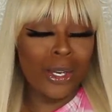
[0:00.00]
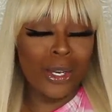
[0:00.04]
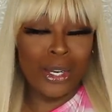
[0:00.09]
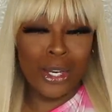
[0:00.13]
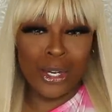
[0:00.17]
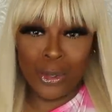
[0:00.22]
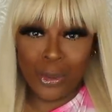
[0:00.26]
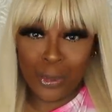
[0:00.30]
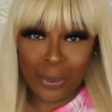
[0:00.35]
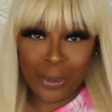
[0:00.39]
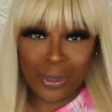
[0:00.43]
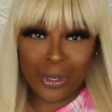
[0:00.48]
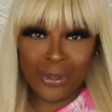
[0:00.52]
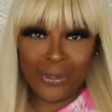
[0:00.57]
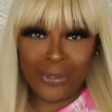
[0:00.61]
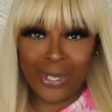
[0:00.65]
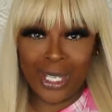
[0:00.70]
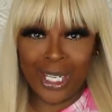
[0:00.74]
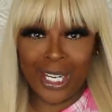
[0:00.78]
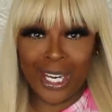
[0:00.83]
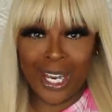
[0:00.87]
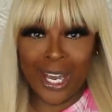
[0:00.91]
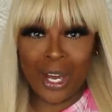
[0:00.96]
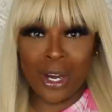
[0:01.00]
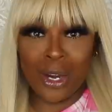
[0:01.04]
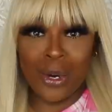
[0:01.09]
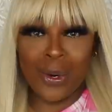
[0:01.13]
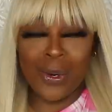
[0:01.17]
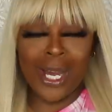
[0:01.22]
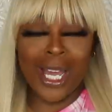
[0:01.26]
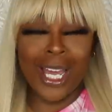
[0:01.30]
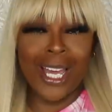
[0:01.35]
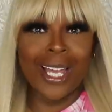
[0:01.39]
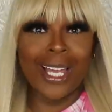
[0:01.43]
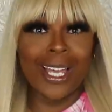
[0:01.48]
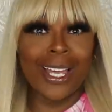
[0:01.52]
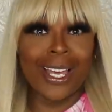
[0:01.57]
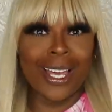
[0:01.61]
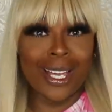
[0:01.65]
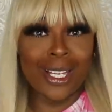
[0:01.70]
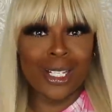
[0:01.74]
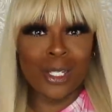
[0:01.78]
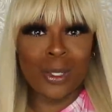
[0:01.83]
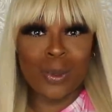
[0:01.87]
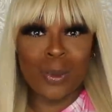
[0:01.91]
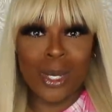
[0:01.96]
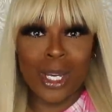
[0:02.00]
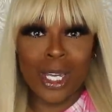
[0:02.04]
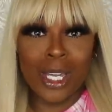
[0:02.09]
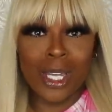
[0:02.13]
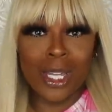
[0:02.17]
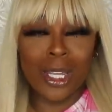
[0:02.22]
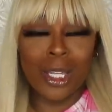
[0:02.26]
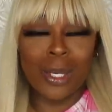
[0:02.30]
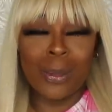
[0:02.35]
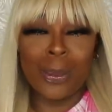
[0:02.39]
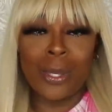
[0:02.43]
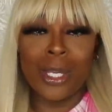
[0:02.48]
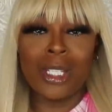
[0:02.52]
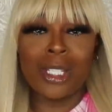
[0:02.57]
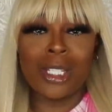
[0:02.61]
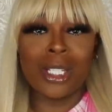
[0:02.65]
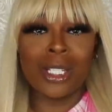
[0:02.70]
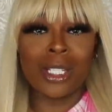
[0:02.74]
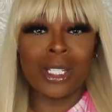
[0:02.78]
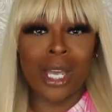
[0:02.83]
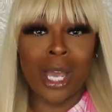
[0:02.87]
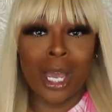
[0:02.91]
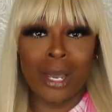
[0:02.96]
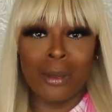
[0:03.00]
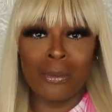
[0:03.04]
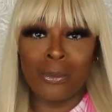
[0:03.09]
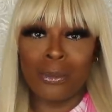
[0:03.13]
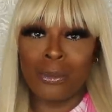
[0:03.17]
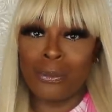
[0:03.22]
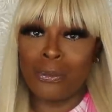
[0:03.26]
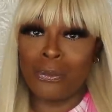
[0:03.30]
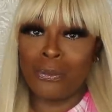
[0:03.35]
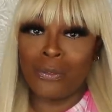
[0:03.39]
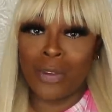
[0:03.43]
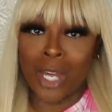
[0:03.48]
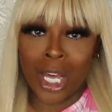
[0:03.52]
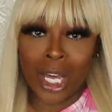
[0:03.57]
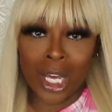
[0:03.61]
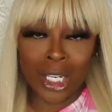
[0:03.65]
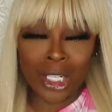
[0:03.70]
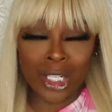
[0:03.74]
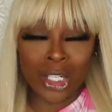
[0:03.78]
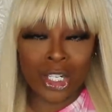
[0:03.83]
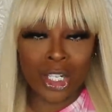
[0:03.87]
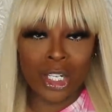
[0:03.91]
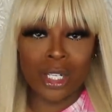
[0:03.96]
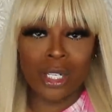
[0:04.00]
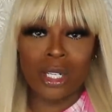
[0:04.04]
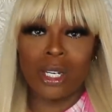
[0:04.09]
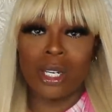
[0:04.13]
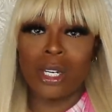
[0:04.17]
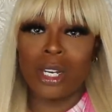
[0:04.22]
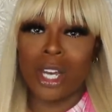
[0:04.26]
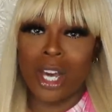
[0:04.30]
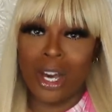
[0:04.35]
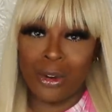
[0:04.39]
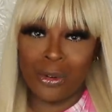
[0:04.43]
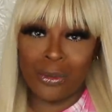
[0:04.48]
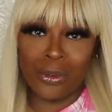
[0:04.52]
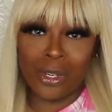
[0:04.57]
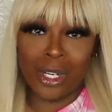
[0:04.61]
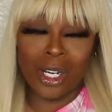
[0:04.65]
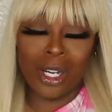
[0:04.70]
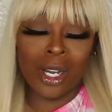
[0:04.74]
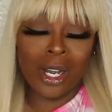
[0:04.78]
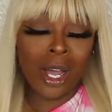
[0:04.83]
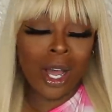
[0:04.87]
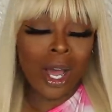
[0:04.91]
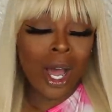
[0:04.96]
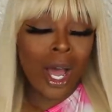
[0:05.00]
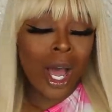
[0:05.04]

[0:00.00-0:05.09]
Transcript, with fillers: dupe video and guess what the pieces came from fashion nova